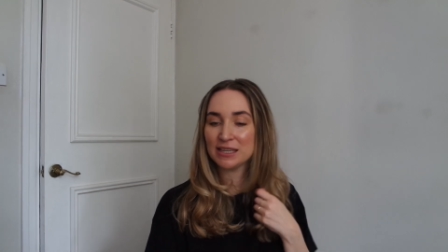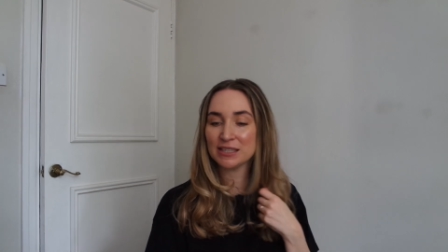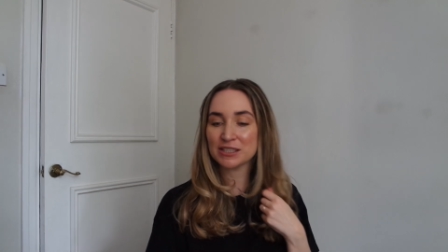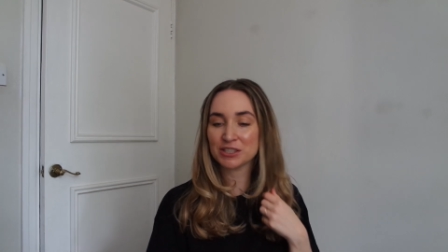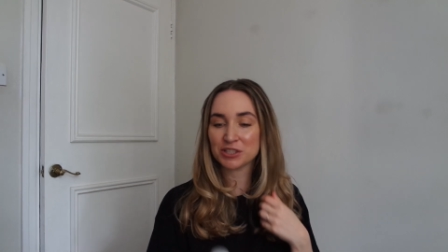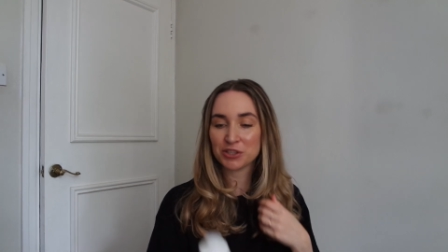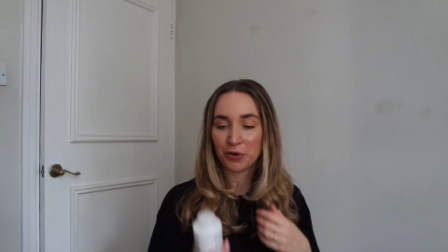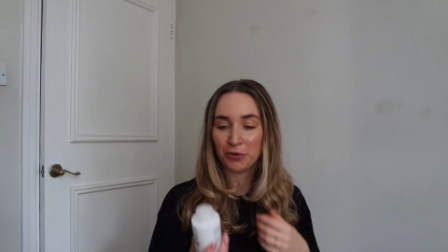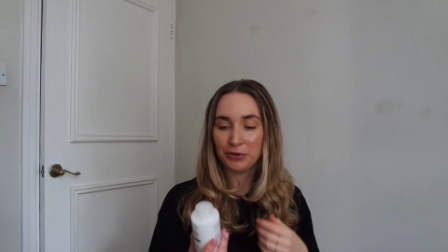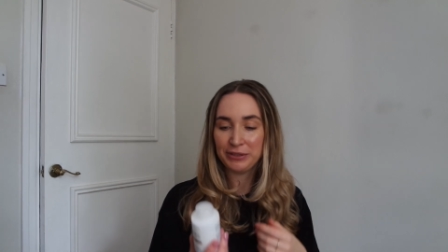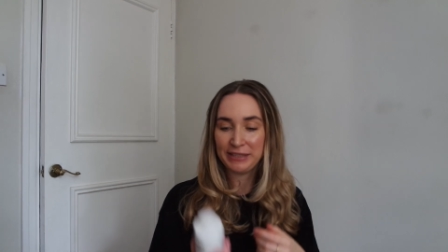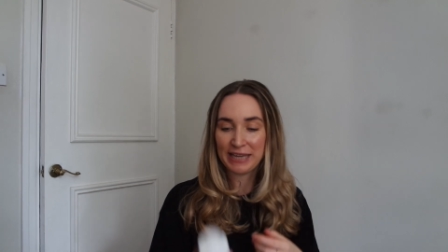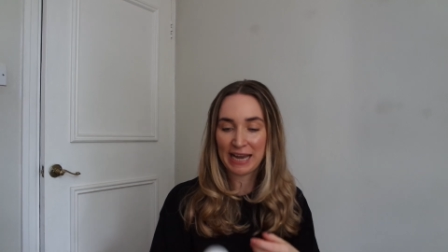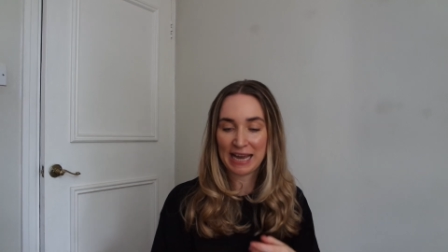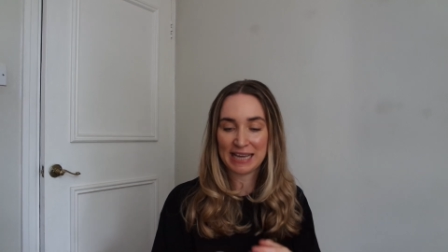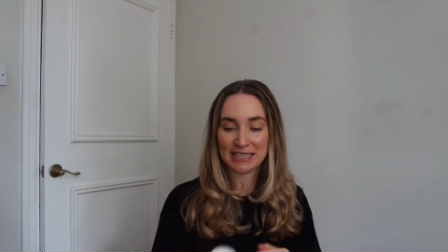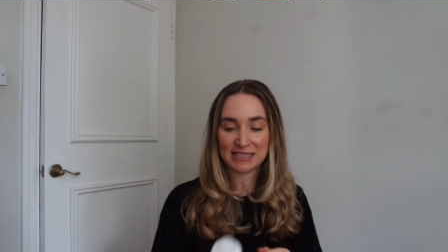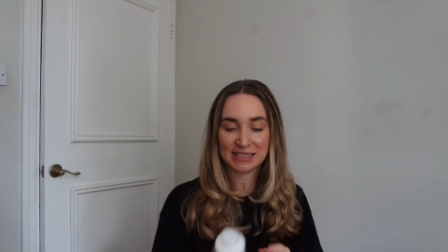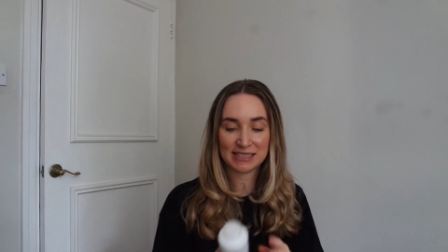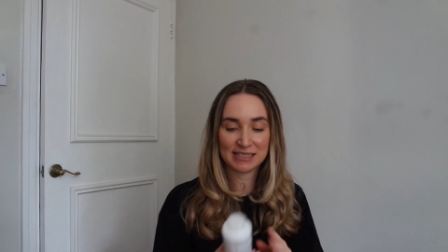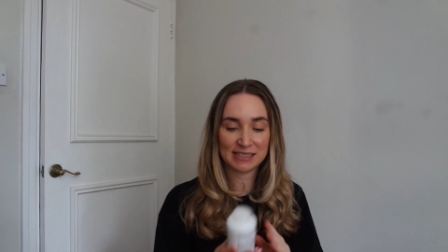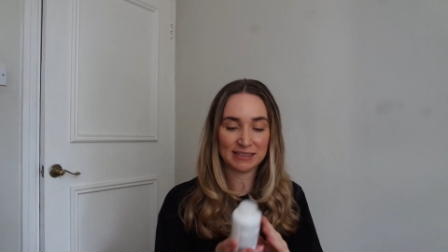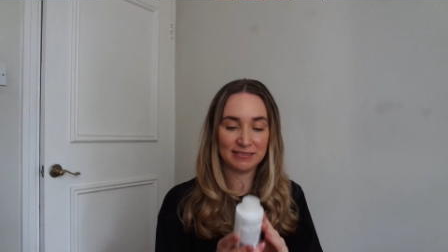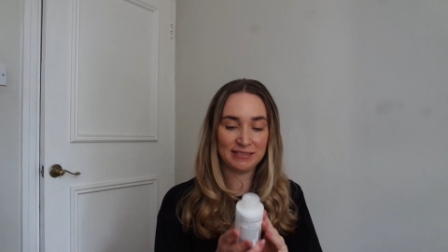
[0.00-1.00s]
So
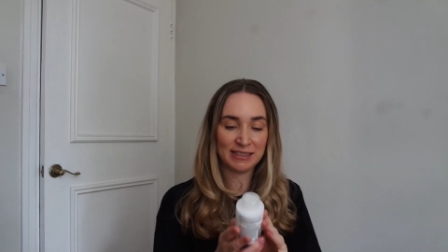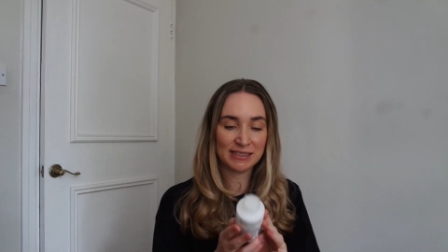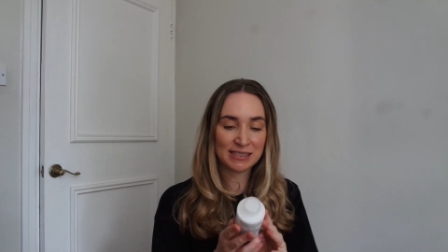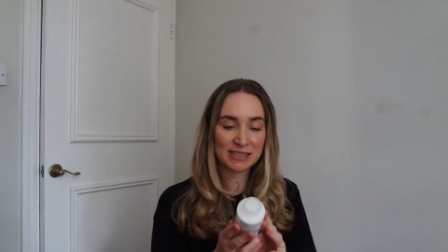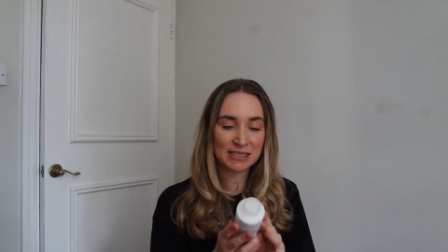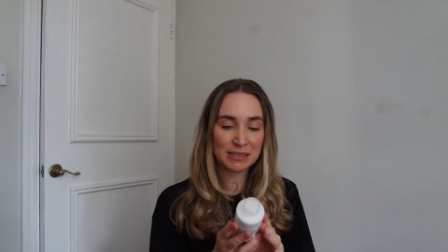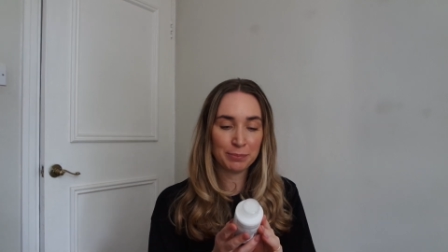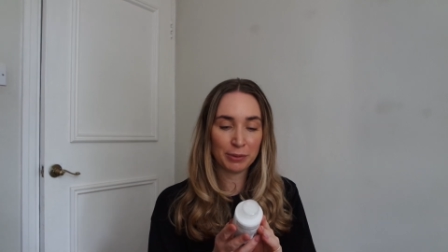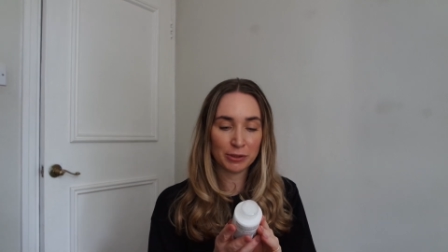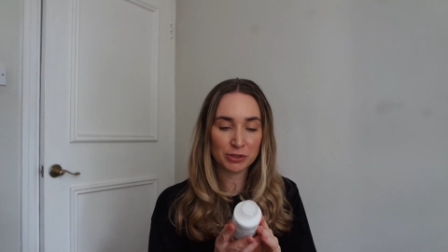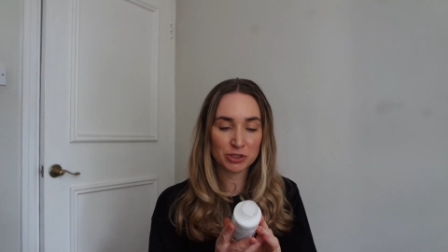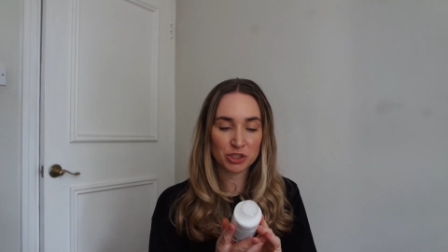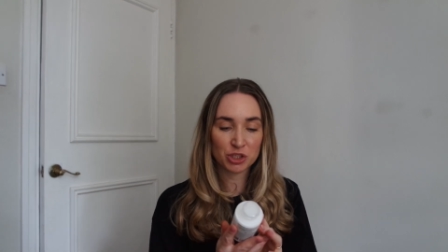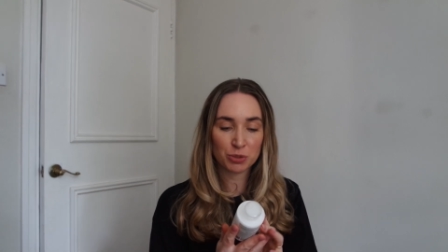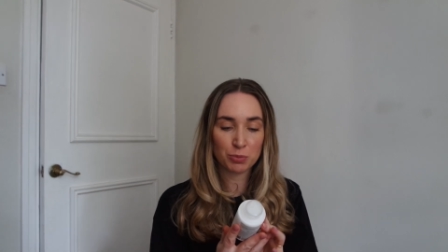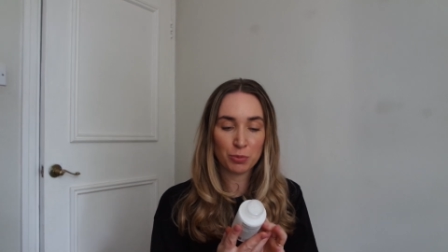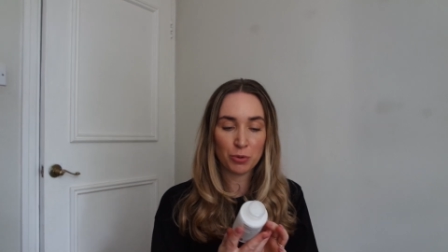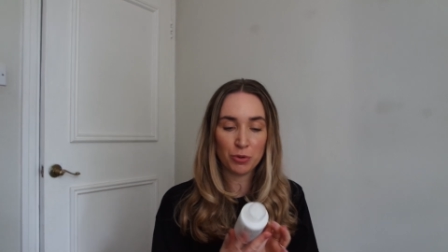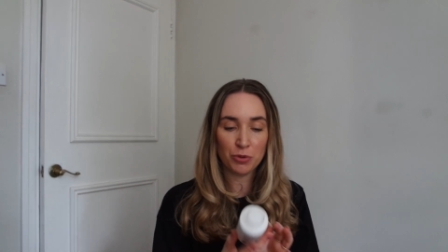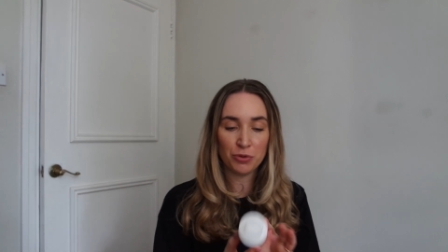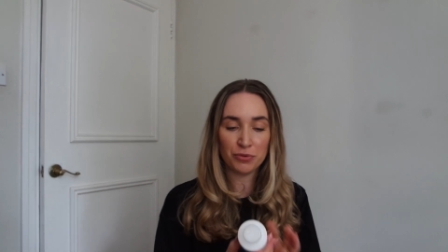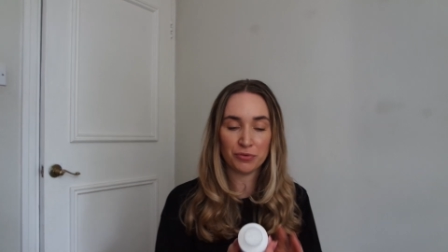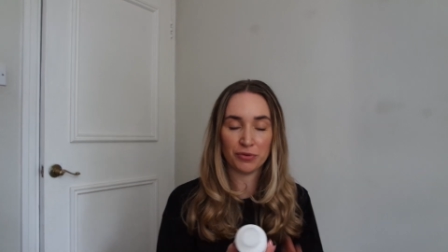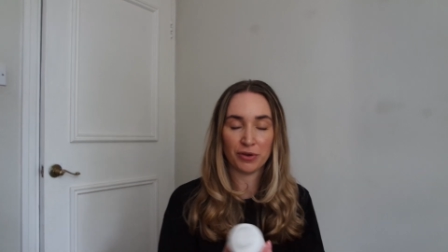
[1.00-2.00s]
yes, this is the Bond
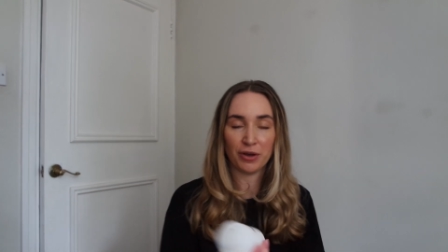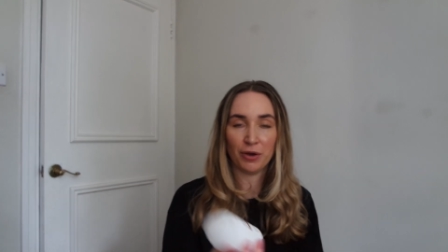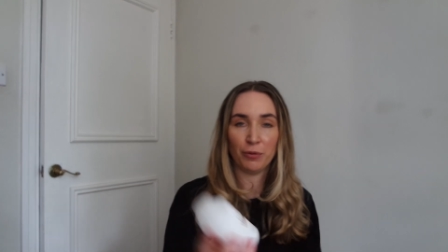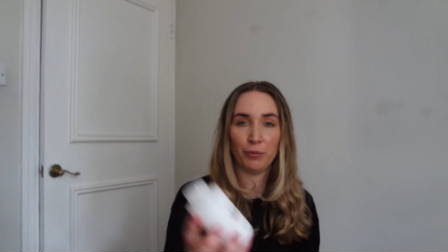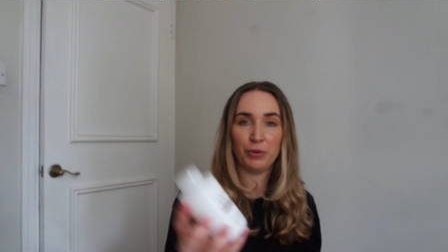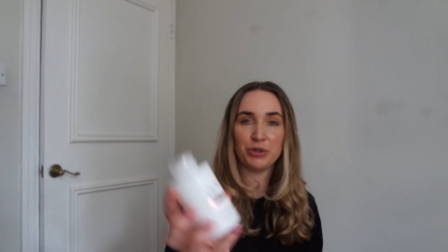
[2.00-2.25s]
Smoother,